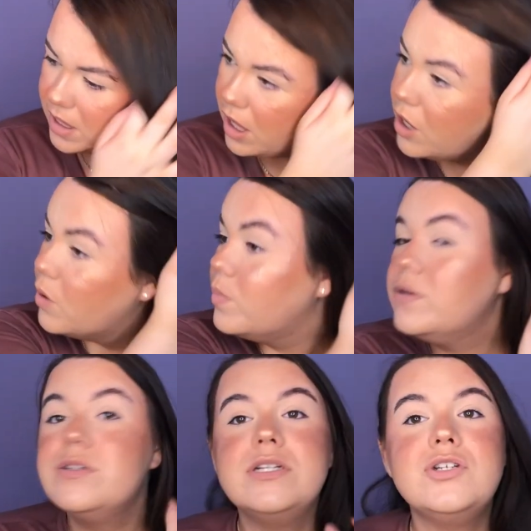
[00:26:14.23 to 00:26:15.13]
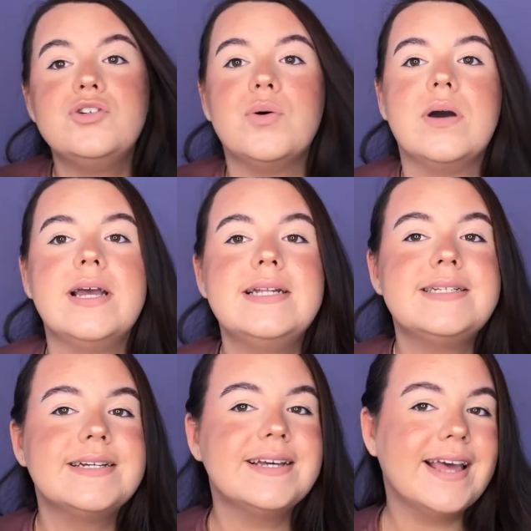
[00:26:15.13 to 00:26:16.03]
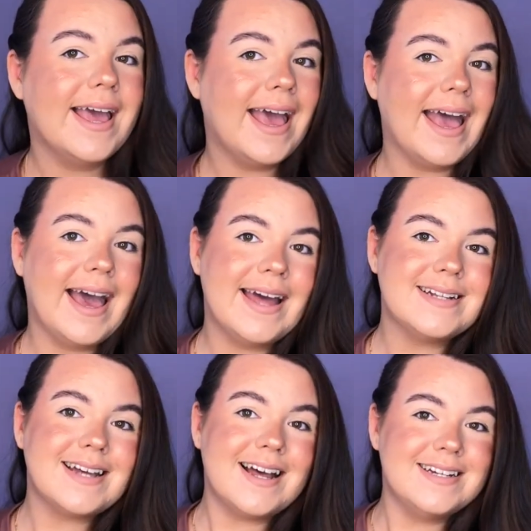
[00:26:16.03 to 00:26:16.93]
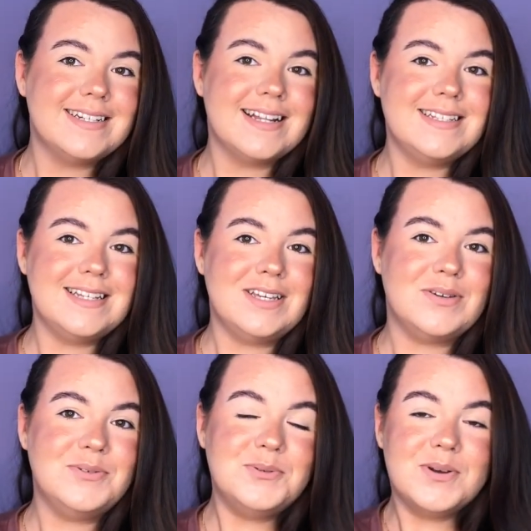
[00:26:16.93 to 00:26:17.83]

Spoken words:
I hope you enjoyed, and I shall see you